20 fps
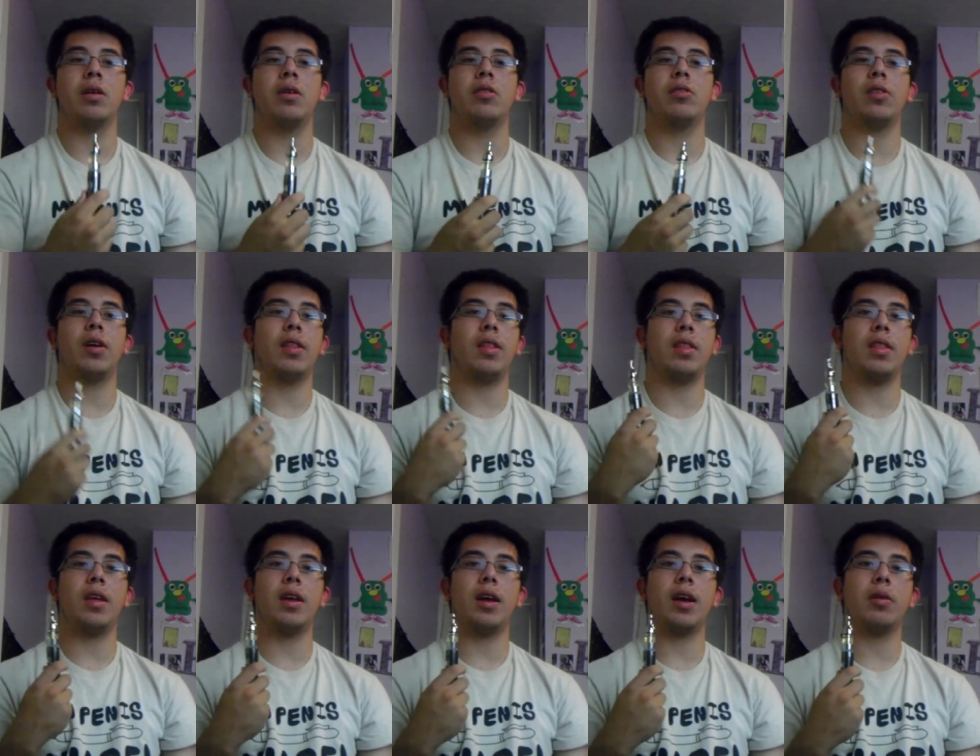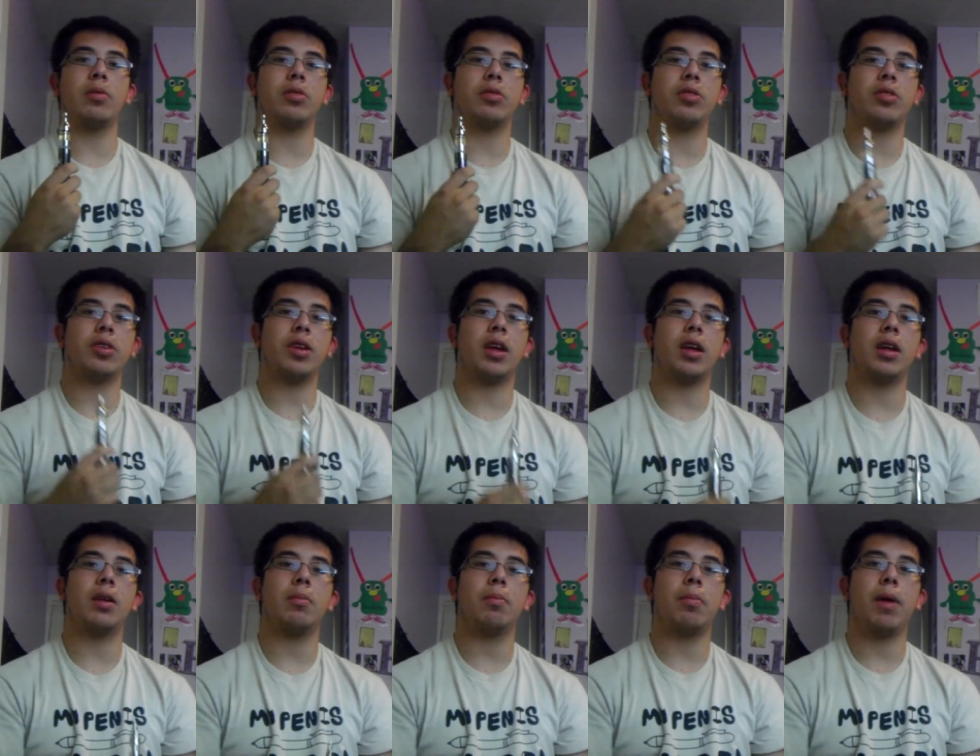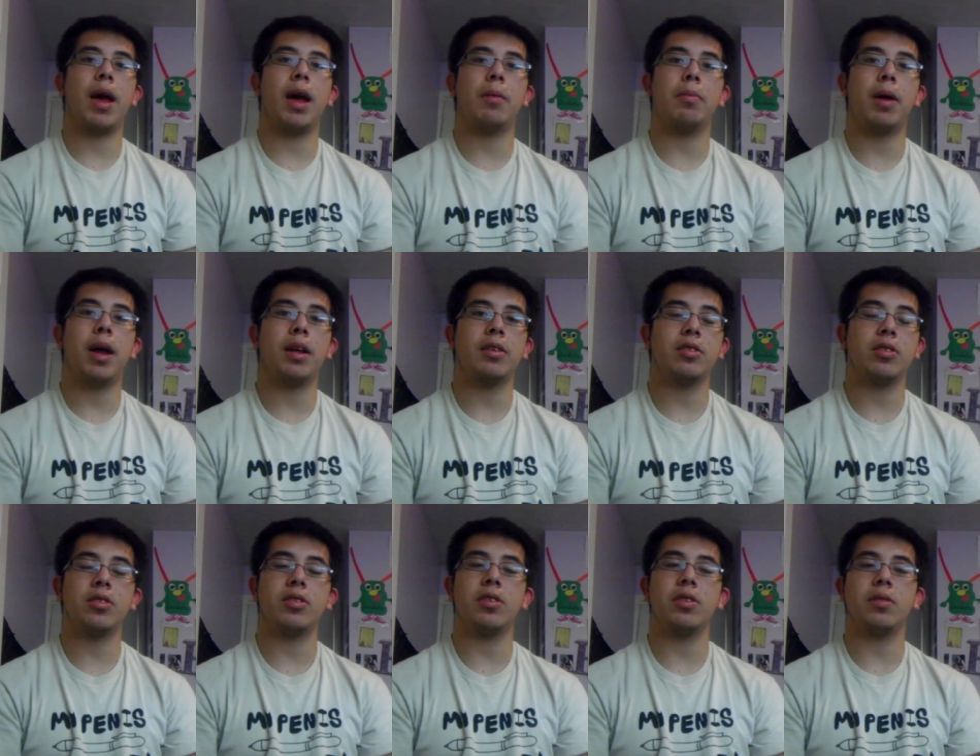So I think I was just getting bad
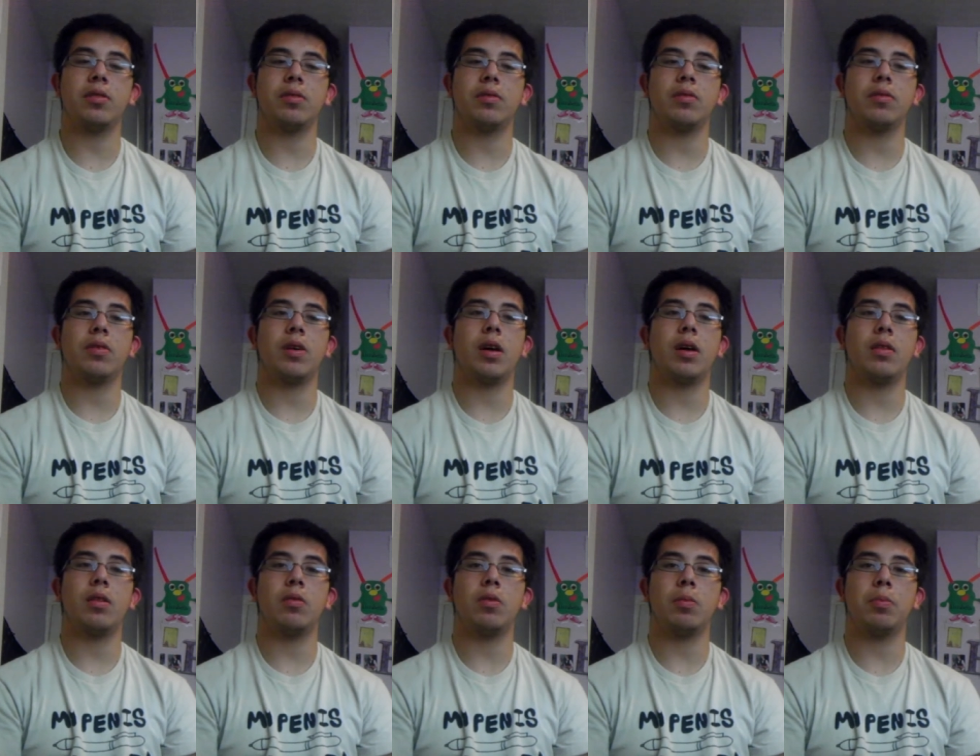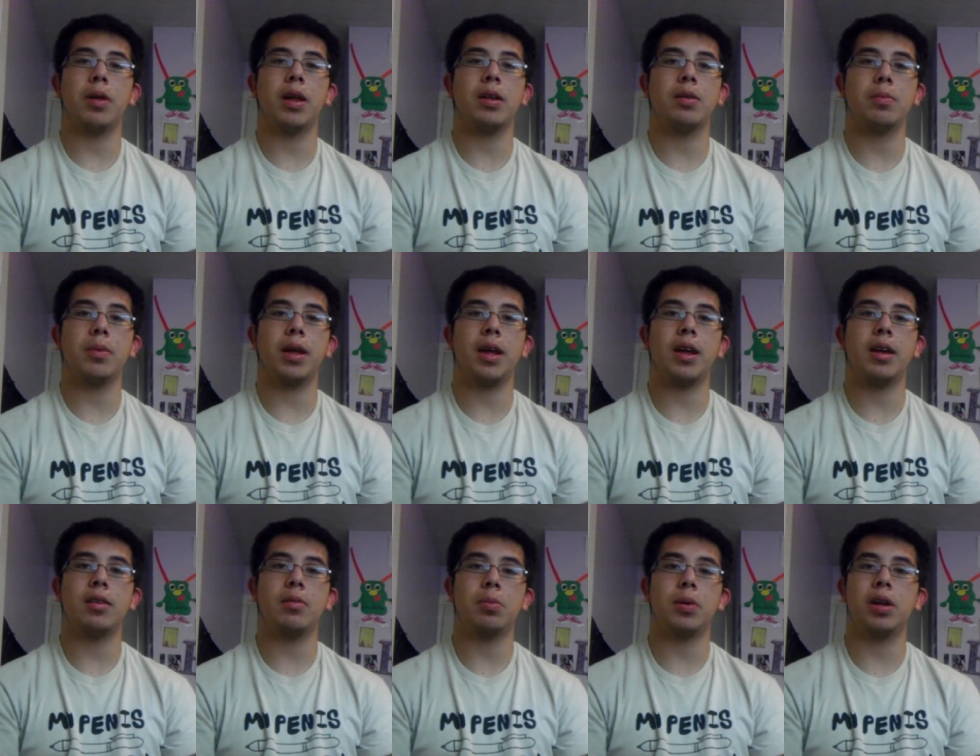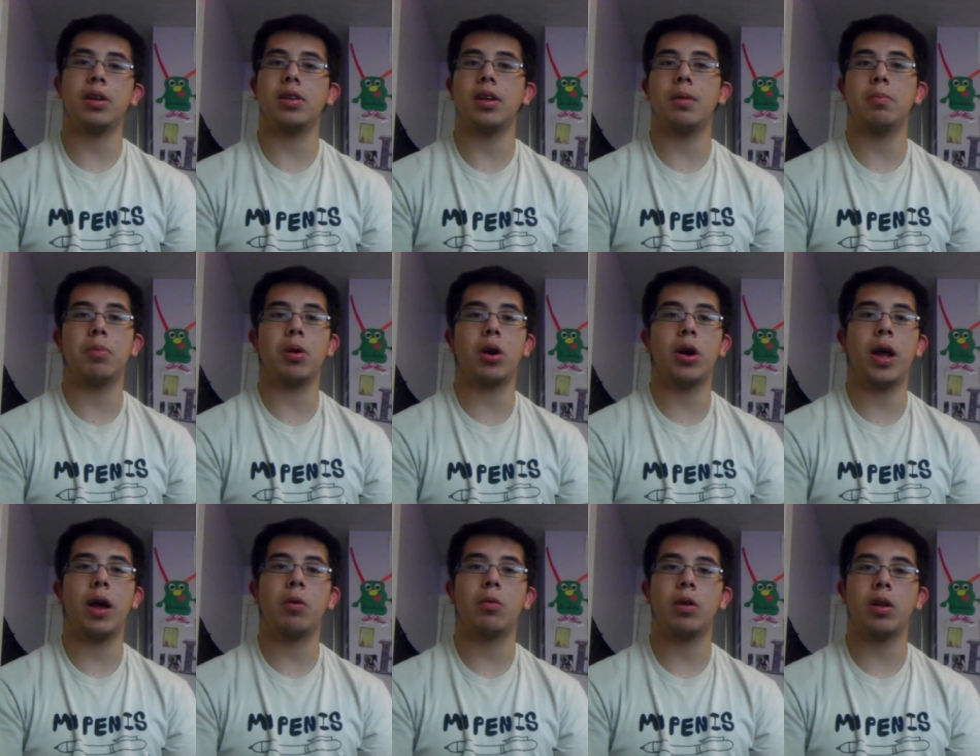batches of the replacement heads, because they burn
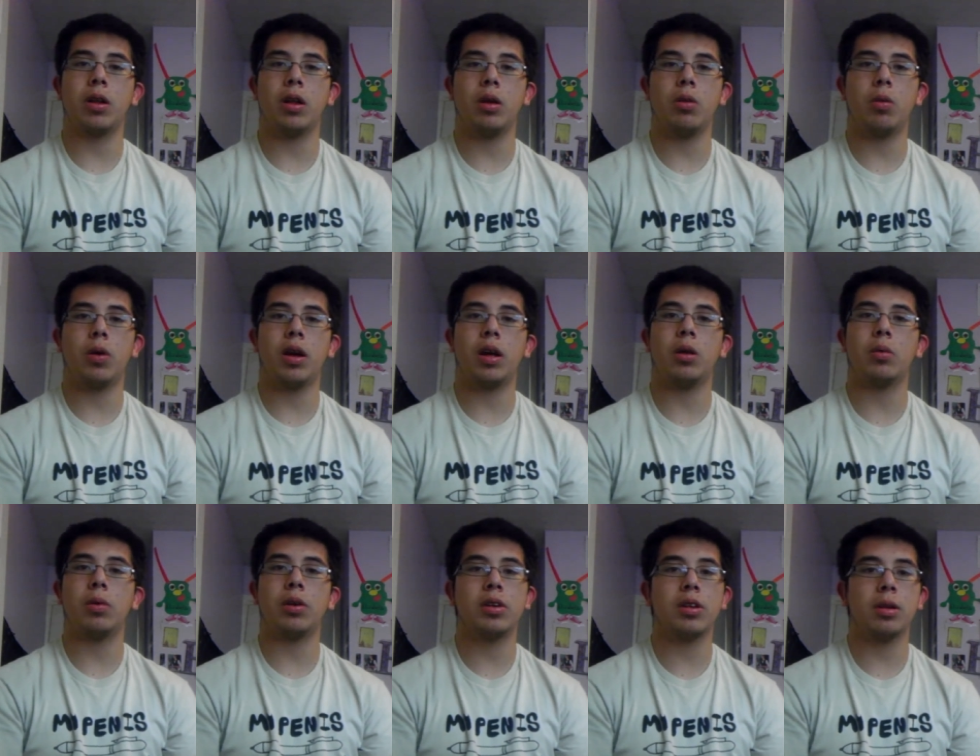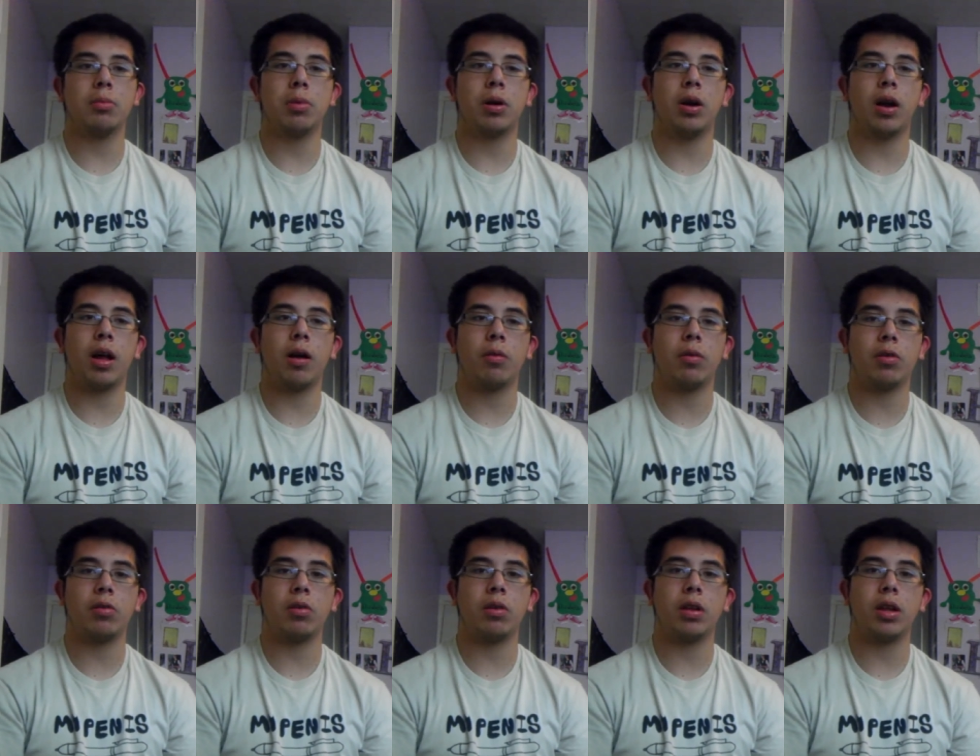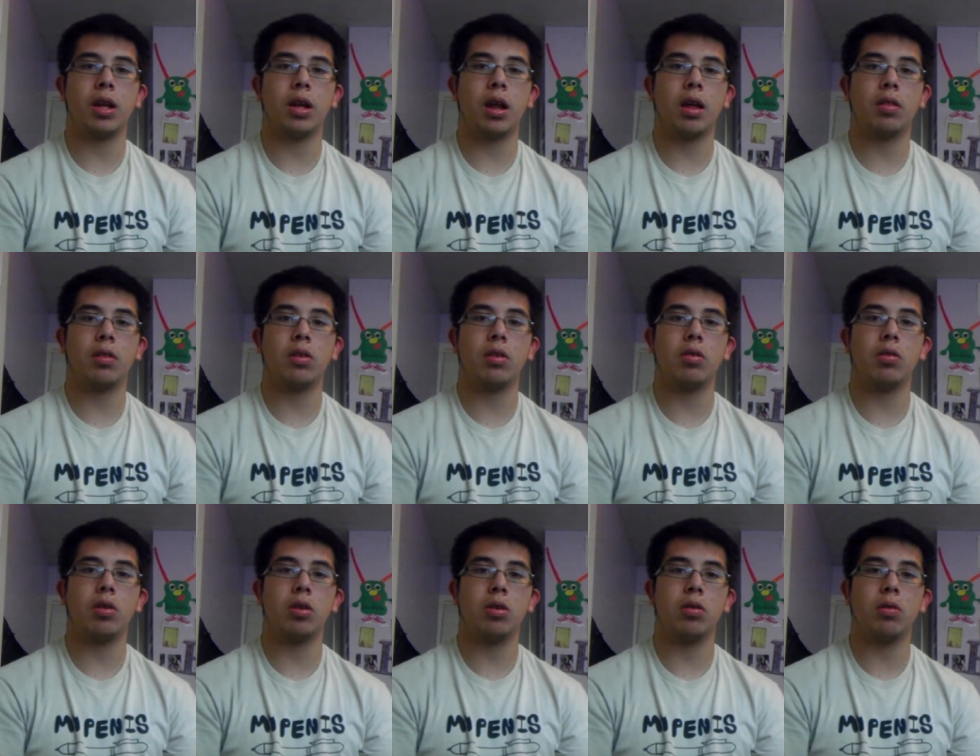out really quick, and once they burn out, there's really nothing you
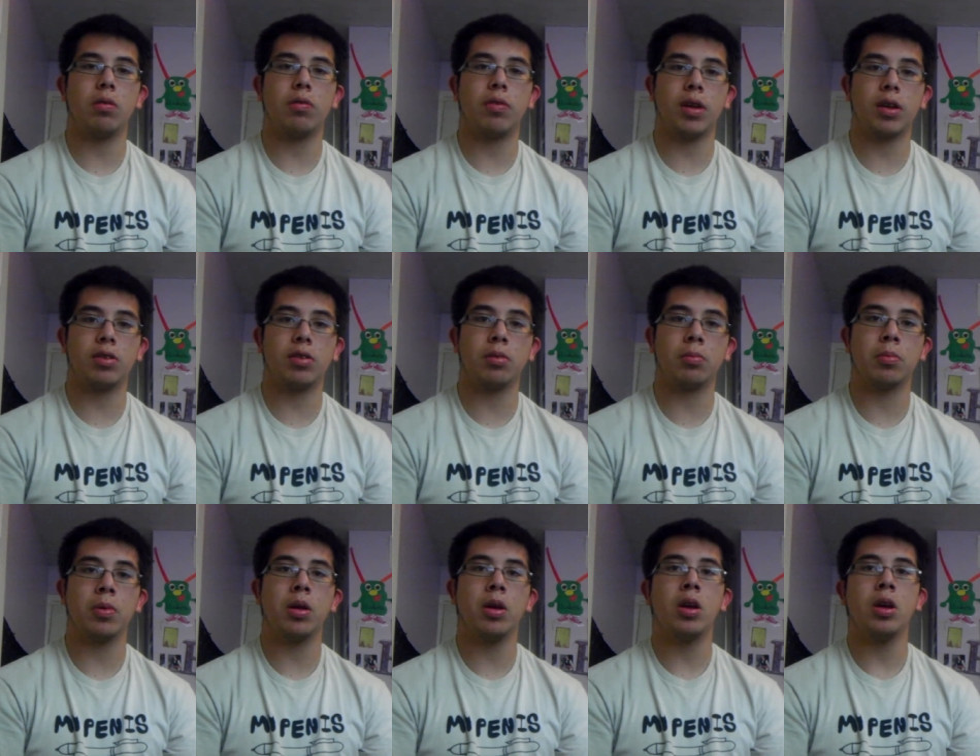can do to fix them.